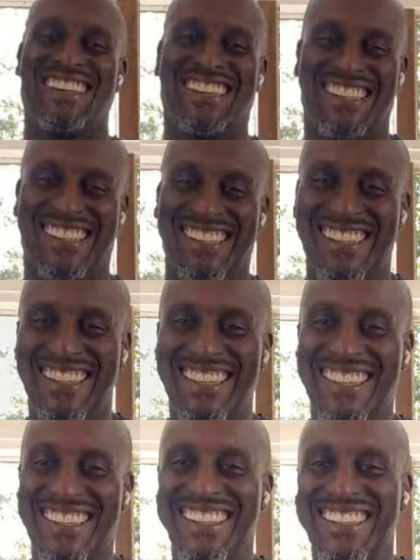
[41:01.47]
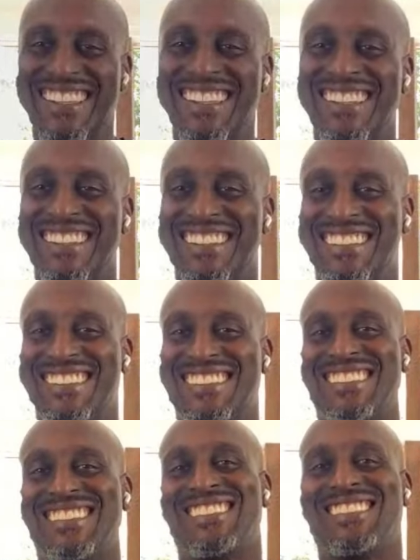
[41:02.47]

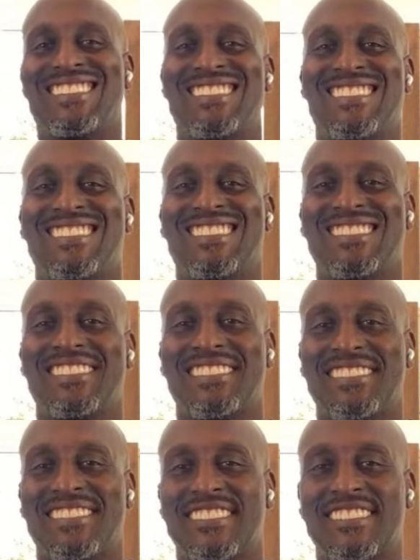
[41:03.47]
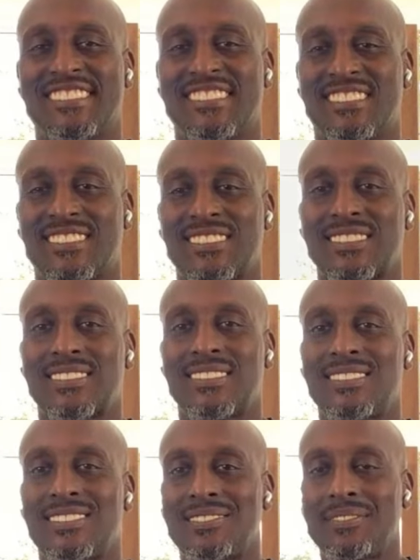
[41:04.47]

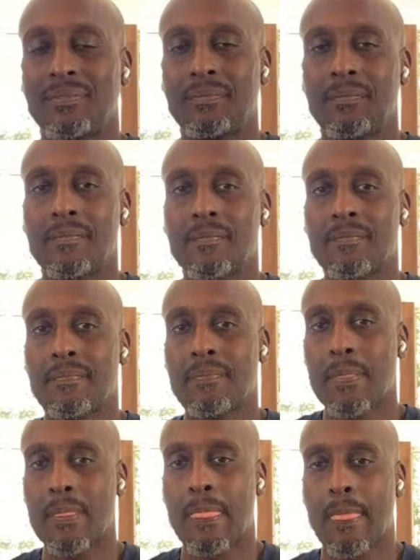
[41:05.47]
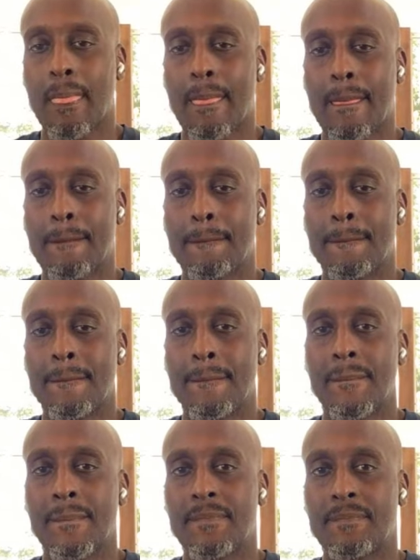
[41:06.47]

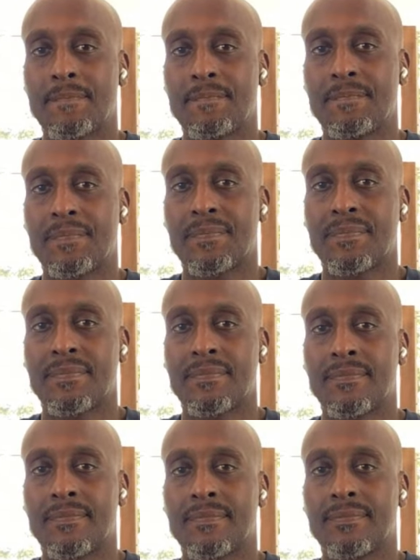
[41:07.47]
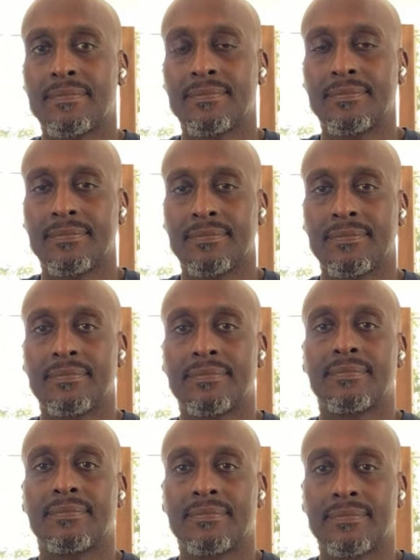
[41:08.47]
(silent)